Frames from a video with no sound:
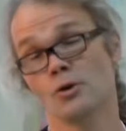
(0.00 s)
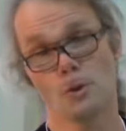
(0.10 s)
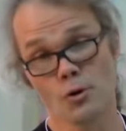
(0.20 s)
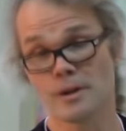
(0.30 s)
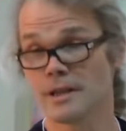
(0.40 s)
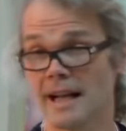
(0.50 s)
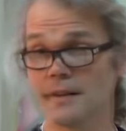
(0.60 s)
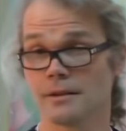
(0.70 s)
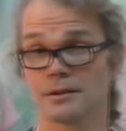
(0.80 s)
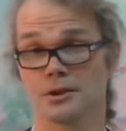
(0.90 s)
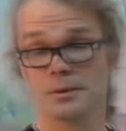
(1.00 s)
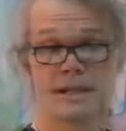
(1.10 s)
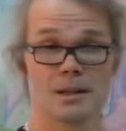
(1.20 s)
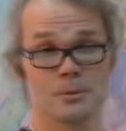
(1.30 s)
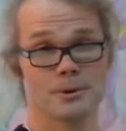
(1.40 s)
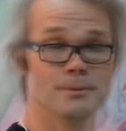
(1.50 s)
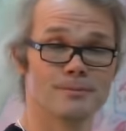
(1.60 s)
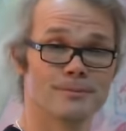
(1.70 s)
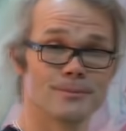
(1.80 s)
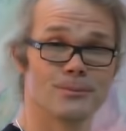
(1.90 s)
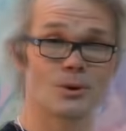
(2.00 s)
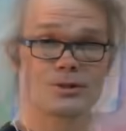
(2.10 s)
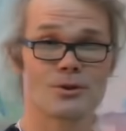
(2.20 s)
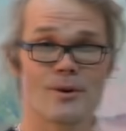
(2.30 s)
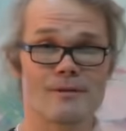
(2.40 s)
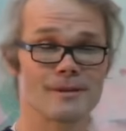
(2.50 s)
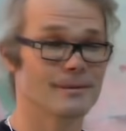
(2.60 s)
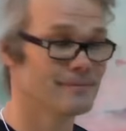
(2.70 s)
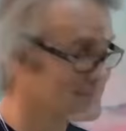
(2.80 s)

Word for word: or indeed anything to do with aluminium whatsoever.